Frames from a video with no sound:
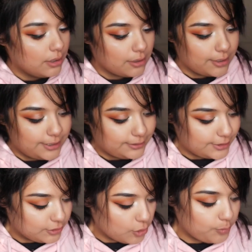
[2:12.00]
All right,
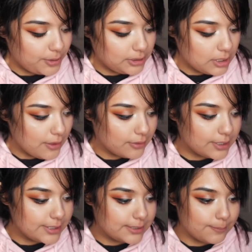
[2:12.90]
let's open
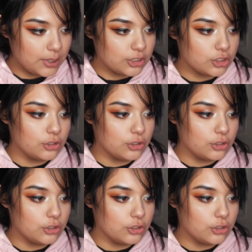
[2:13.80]
this bitch